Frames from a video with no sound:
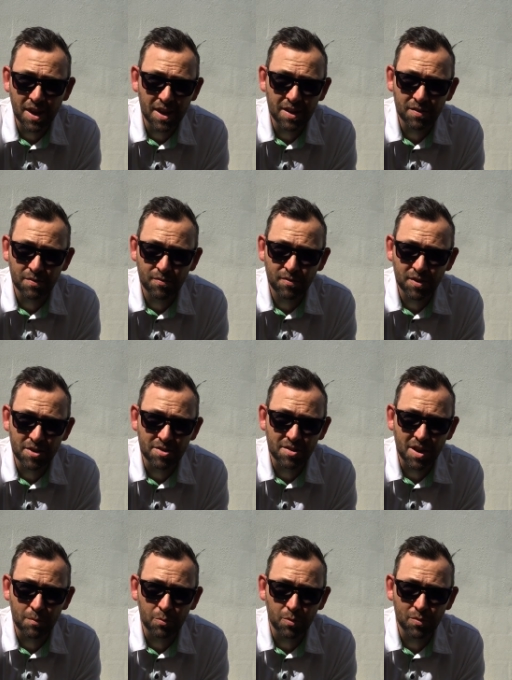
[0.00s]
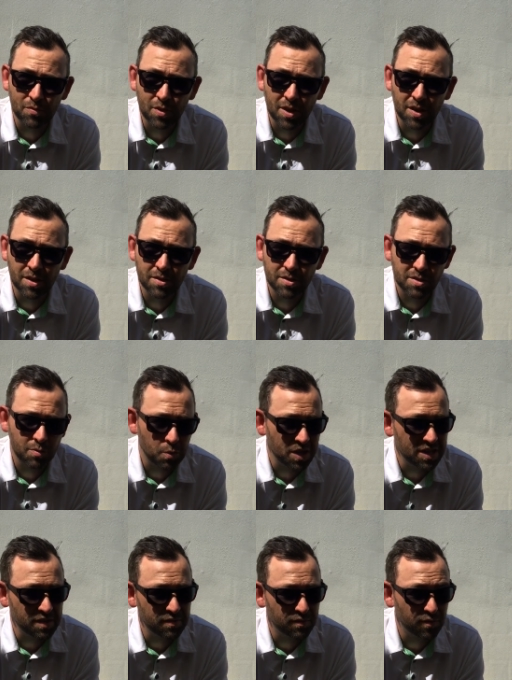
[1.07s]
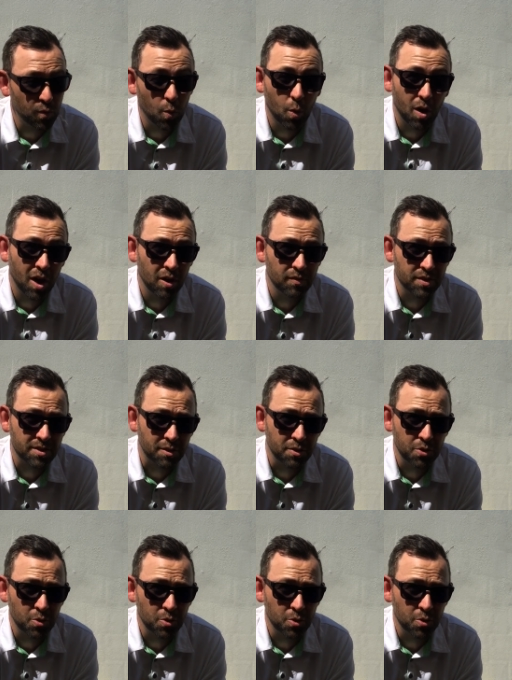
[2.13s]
yeah, and finished up with uh, 24 over, so